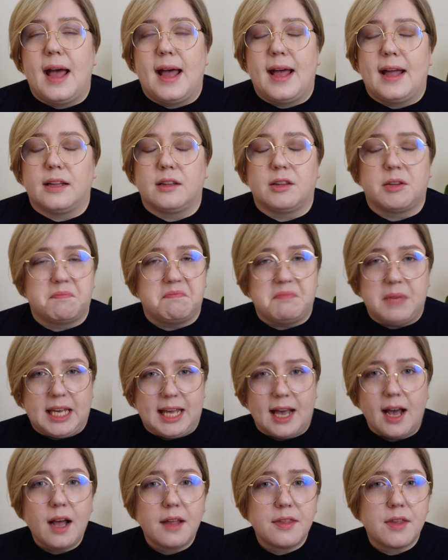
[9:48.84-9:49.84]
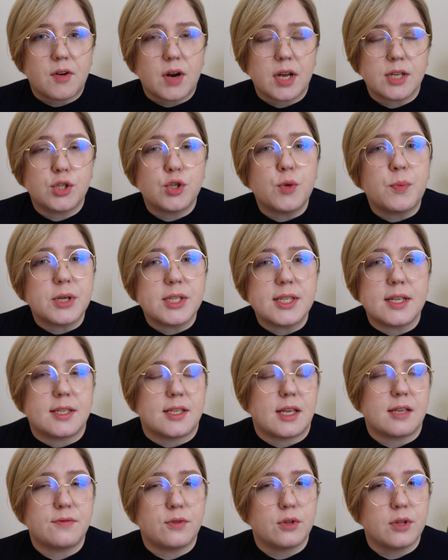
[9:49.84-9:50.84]
And yeah, there are super
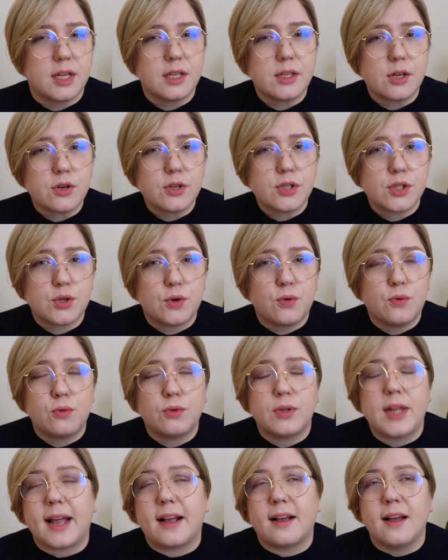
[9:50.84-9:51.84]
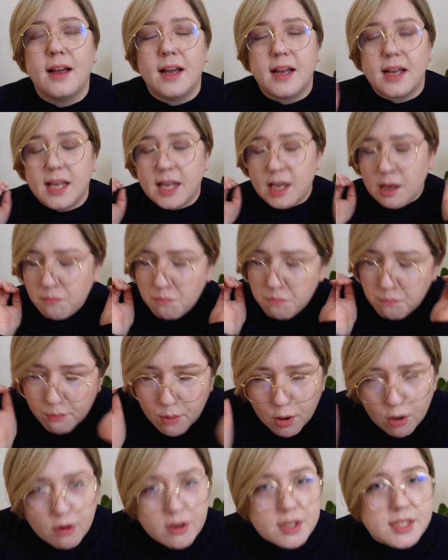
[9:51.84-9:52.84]
successful leaders who like
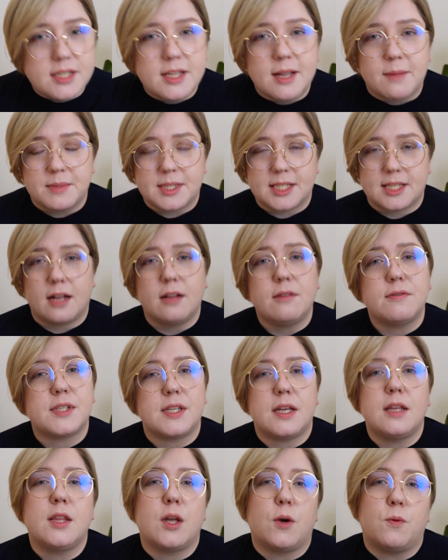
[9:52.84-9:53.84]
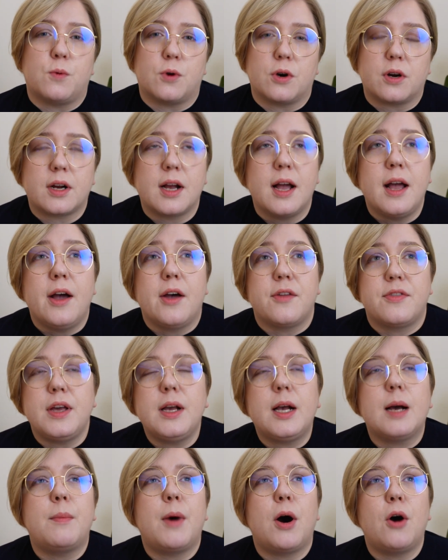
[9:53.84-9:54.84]
immerse themselves in their work.
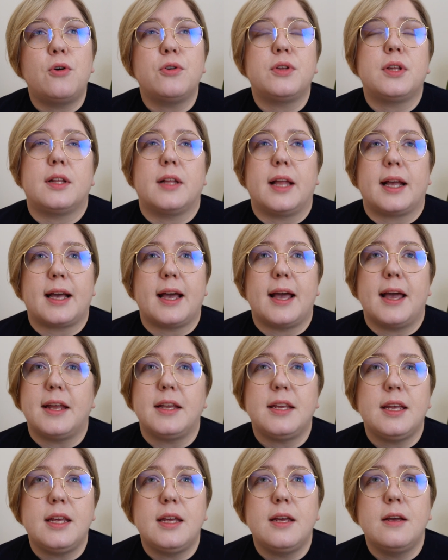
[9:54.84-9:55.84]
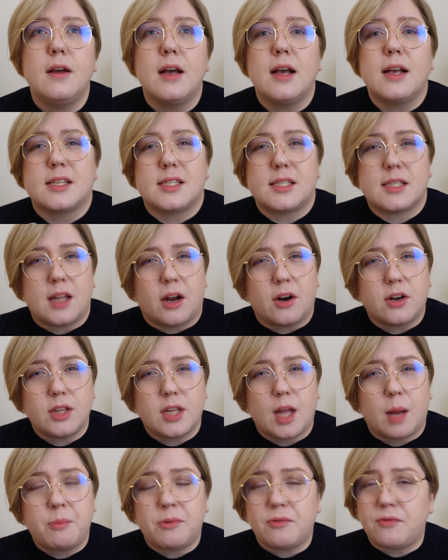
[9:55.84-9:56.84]
Think about like any
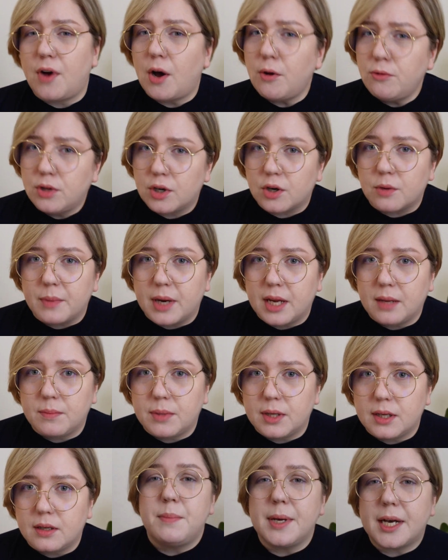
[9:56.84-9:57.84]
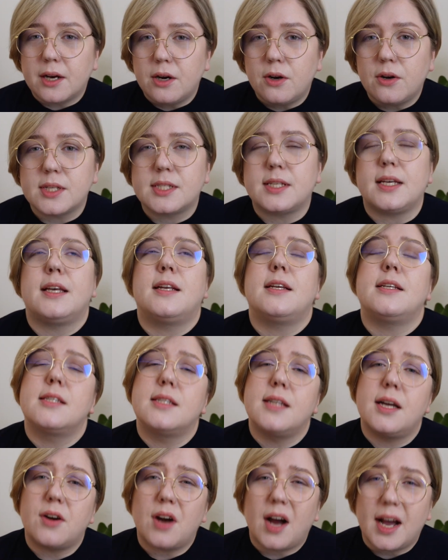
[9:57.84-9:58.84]
startup founder maybe, because it
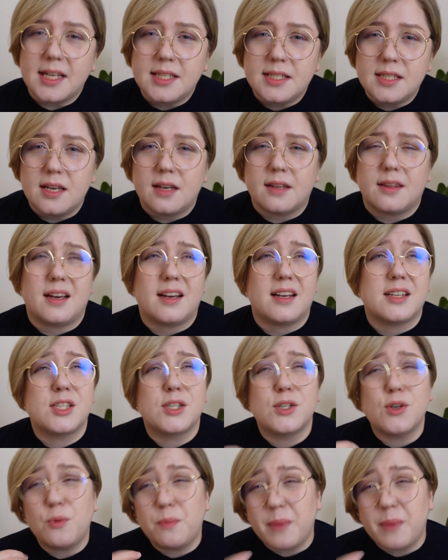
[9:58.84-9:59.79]
is their idea, they are so